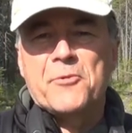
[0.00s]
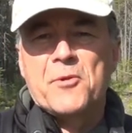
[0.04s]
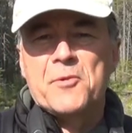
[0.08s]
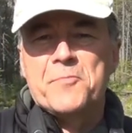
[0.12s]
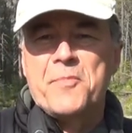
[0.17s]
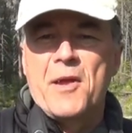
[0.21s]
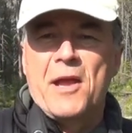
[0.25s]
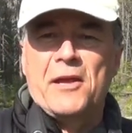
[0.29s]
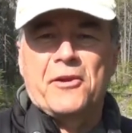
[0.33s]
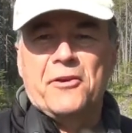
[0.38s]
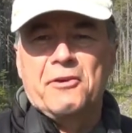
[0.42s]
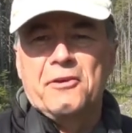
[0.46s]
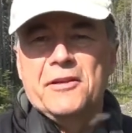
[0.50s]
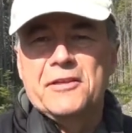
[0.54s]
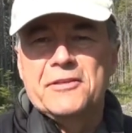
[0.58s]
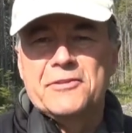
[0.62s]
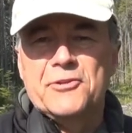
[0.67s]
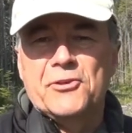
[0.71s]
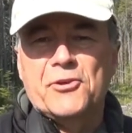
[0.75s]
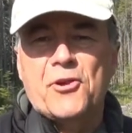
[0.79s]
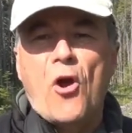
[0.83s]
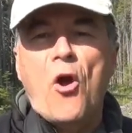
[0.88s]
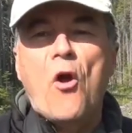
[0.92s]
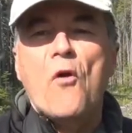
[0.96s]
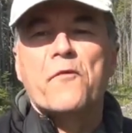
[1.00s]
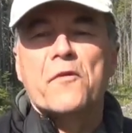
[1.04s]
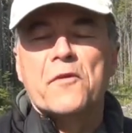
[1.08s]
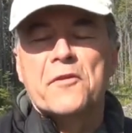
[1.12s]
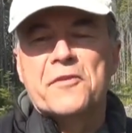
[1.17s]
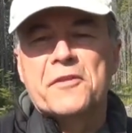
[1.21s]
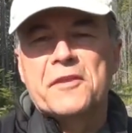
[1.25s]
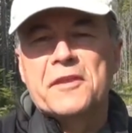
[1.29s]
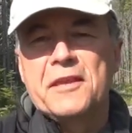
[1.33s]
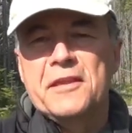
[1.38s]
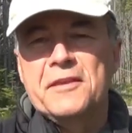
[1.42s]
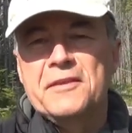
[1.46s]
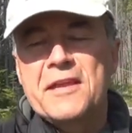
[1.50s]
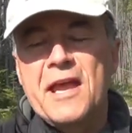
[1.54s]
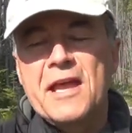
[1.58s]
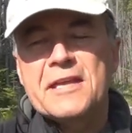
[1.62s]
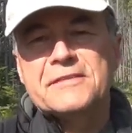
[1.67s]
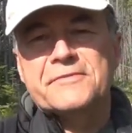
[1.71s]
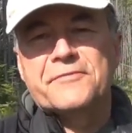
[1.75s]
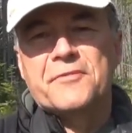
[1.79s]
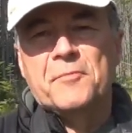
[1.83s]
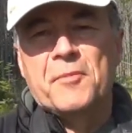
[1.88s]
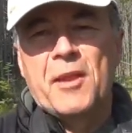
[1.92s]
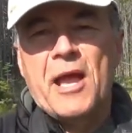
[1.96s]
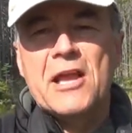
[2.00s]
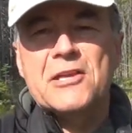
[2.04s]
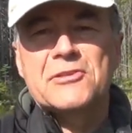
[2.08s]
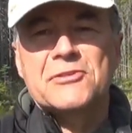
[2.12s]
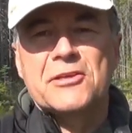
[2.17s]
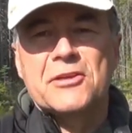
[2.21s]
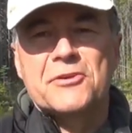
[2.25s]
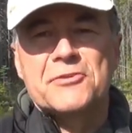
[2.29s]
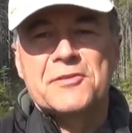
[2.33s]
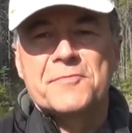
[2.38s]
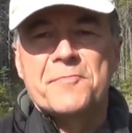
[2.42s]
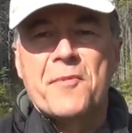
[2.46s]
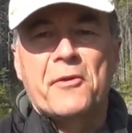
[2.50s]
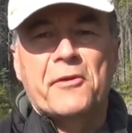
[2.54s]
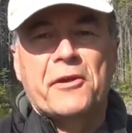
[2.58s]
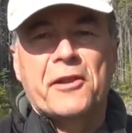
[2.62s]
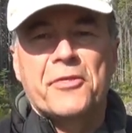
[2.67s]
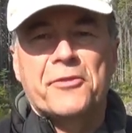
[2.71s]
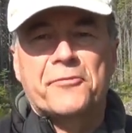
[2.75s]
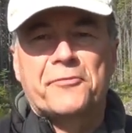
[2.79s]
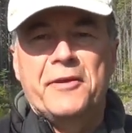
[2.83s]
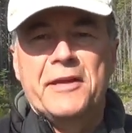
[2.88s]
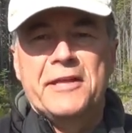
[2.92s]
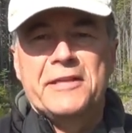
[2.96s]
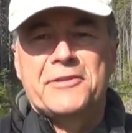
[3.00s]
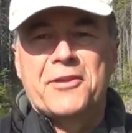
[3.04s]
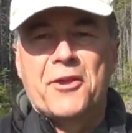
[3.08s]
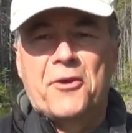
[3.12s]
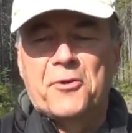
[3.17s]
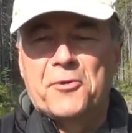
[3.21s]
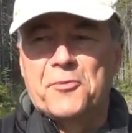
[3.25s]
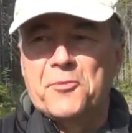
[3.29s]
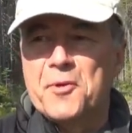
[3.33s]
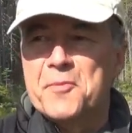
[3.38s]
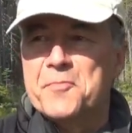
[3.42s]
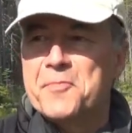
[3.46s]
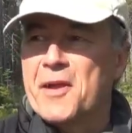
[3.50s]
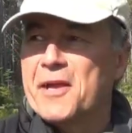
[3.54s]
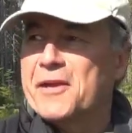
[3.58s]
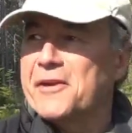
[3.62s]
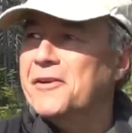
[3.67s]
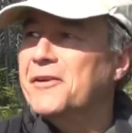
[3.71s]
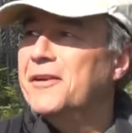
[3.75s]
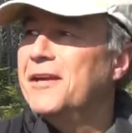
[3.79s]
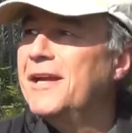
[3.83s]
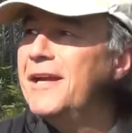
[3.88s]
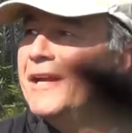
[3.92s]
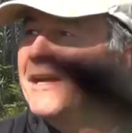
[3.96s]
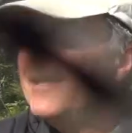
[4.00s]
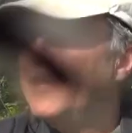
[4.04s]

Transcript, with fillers: woodpecker took over the nest from last year's American three-toed woodpecker.